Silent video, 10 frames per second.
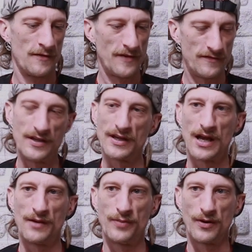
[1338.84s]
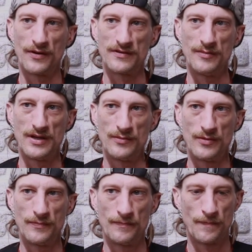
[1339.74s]
15 gallon pot is a
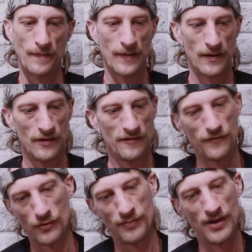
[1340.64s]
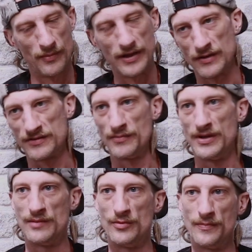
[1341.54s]
minimum, four per meter is a
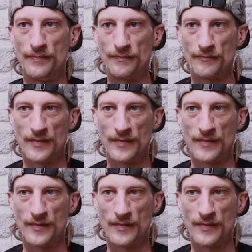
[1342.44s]
minimum,